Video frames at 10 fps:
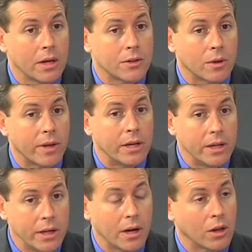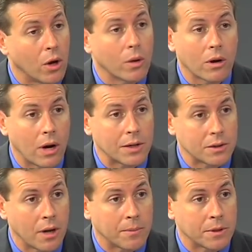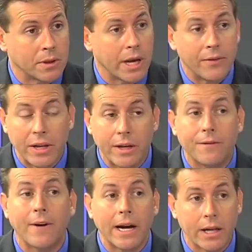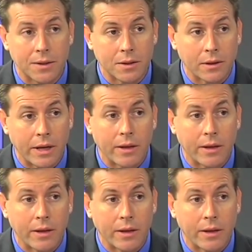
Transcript: so they need a lower cost option and they need financing. They